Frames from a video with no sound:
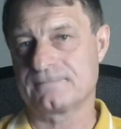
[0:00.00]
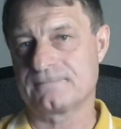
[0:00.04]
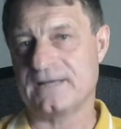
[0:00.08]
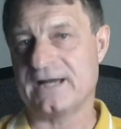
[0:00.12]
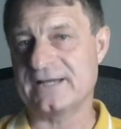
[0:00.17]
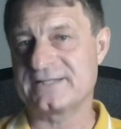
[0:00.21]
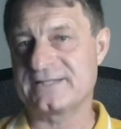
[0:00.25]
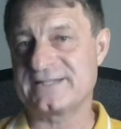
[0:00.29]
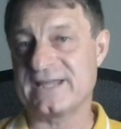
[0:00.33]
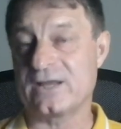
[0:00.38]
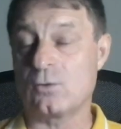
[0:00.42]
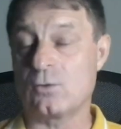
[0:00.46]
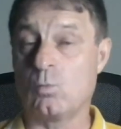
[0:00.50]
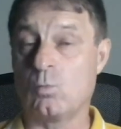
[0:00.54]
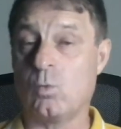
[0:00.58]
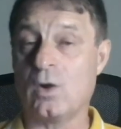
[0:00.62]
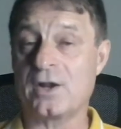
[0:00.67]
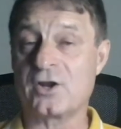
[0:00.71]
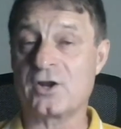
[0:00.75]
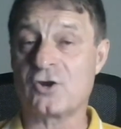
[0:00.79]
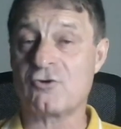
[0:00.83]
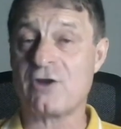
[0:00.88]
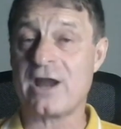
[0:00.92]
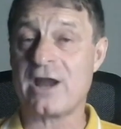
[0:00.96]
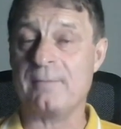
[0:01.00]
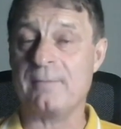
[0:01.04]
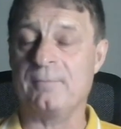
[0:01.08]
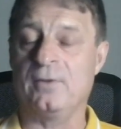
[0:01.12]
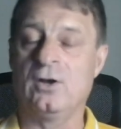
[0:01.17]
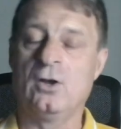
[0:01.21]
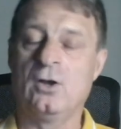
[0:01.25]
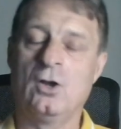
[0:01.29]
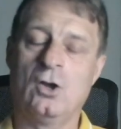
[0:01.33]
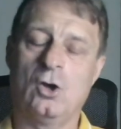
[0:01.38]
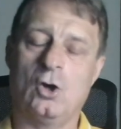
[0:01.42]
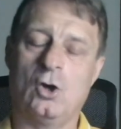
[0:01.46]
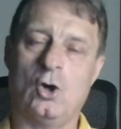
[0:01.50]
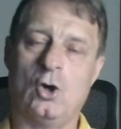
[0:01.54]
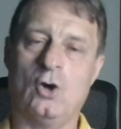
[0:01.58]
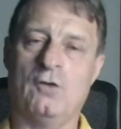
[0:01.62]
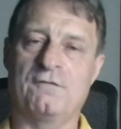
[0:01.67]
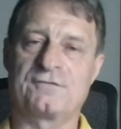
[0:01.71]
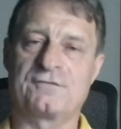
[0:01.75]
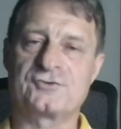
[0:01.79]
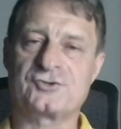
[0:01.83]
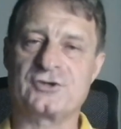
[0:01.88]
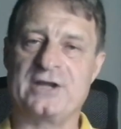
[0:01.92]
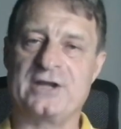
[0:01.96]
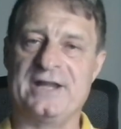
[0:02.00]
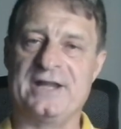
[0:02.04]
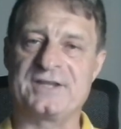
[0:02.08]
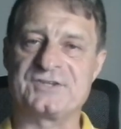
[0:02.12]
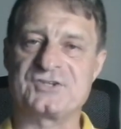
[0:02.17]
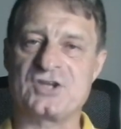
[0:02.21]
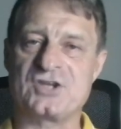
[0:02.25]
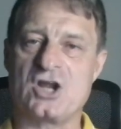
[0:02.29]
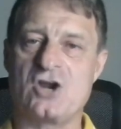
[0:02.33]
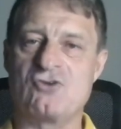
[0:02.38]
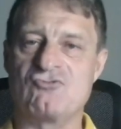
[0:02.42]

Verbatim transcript: I take one gram of trans